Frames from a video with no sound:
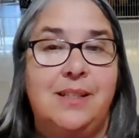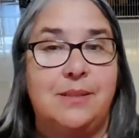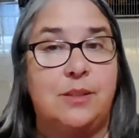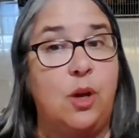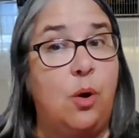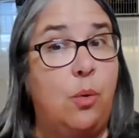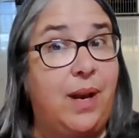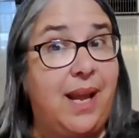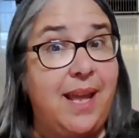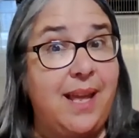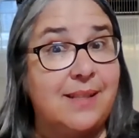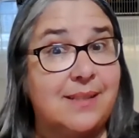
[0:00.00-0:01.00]
So when
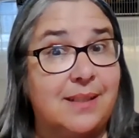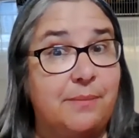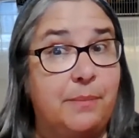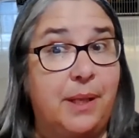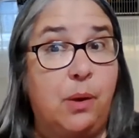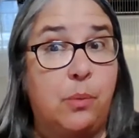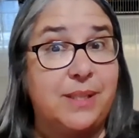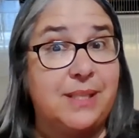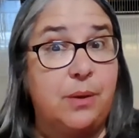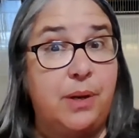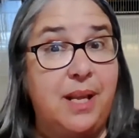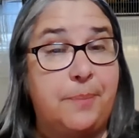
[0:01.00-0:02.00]
I asked, I'm like, what's
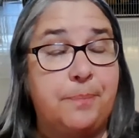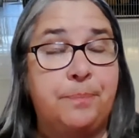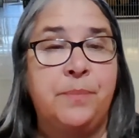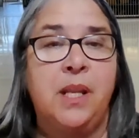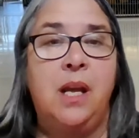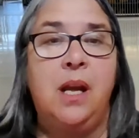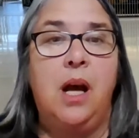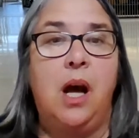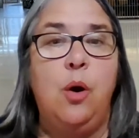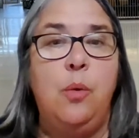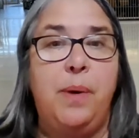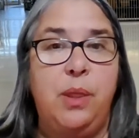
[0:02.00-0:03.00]
going on?
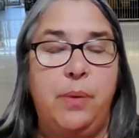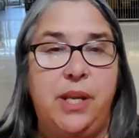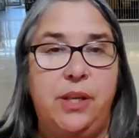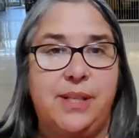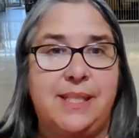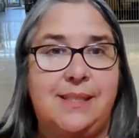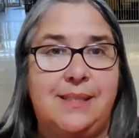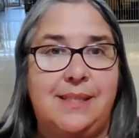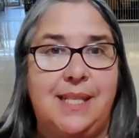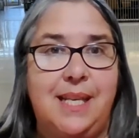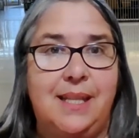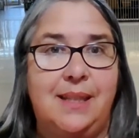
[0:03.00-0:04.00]
Oh, by the way, you can
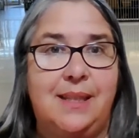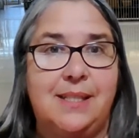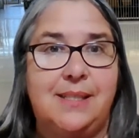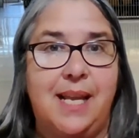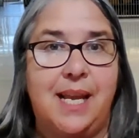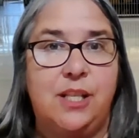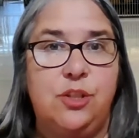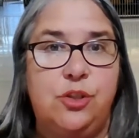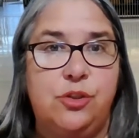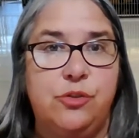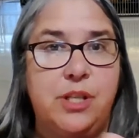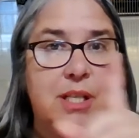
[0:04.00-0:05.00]
see that this
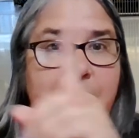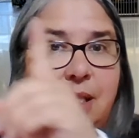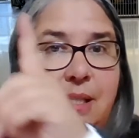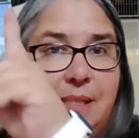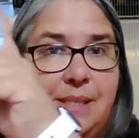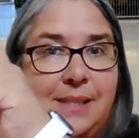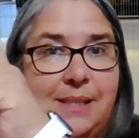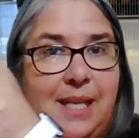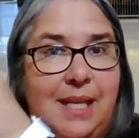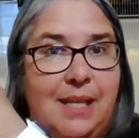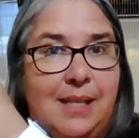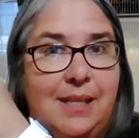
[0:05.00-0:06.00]
entrance
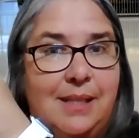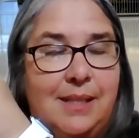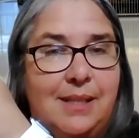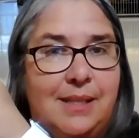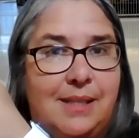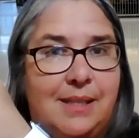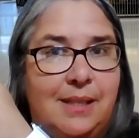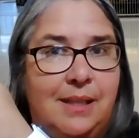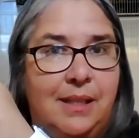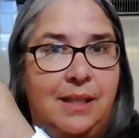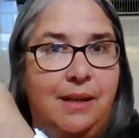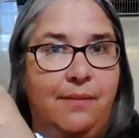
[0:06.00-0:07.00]
is
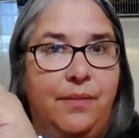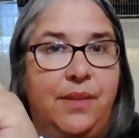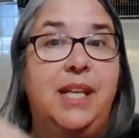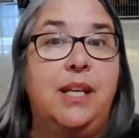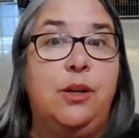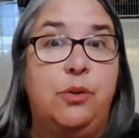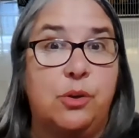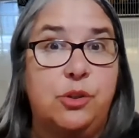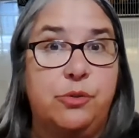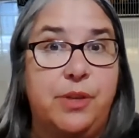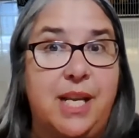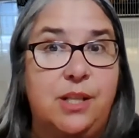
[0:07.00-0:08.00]
the
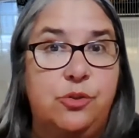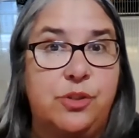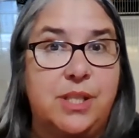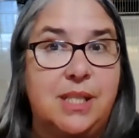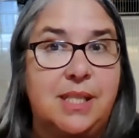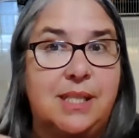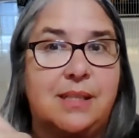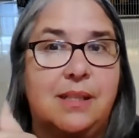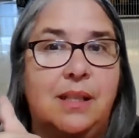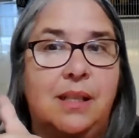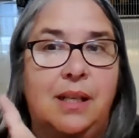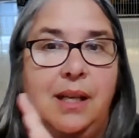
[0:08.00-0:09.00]
grocery entrance.
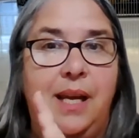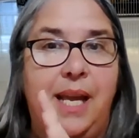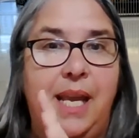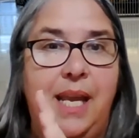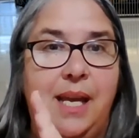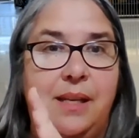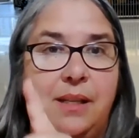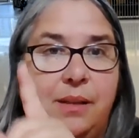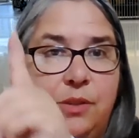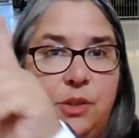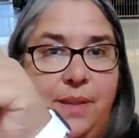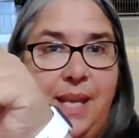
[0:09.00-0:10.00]

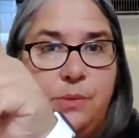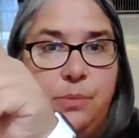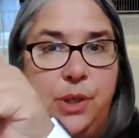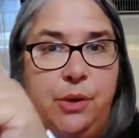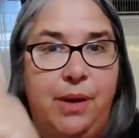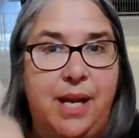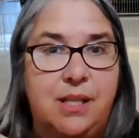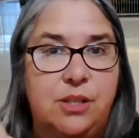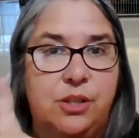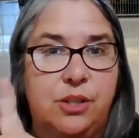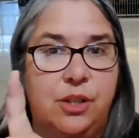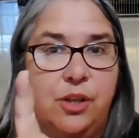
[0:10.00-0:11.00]
And so that's where you
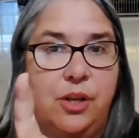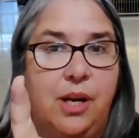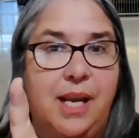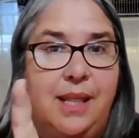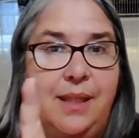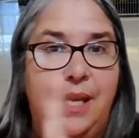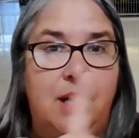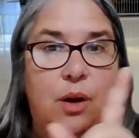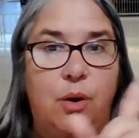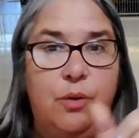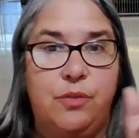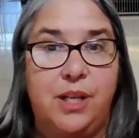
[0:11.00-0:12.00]
enter. And then
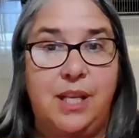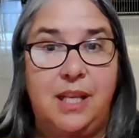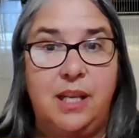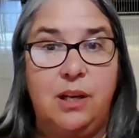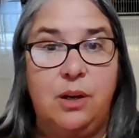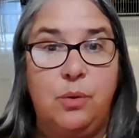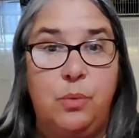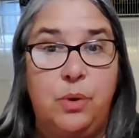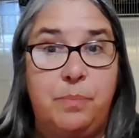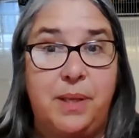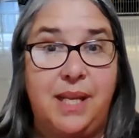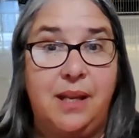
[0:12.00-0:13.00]
over here
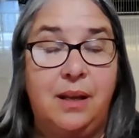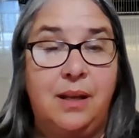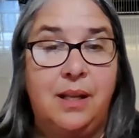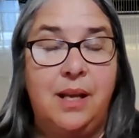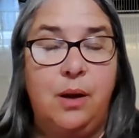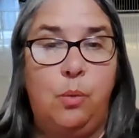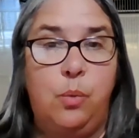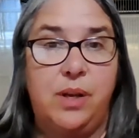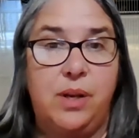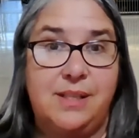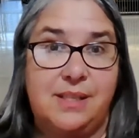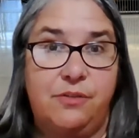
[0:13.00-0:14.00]
would be
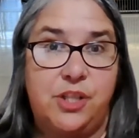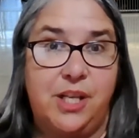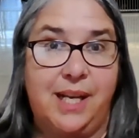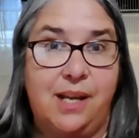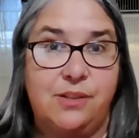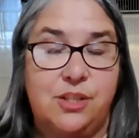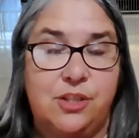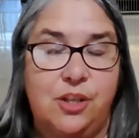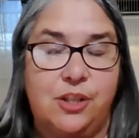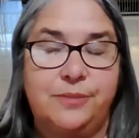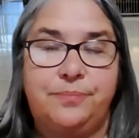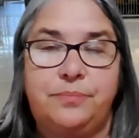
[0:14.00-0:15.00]
where the self-checkouts
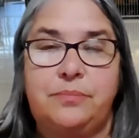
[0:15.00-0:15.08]
start.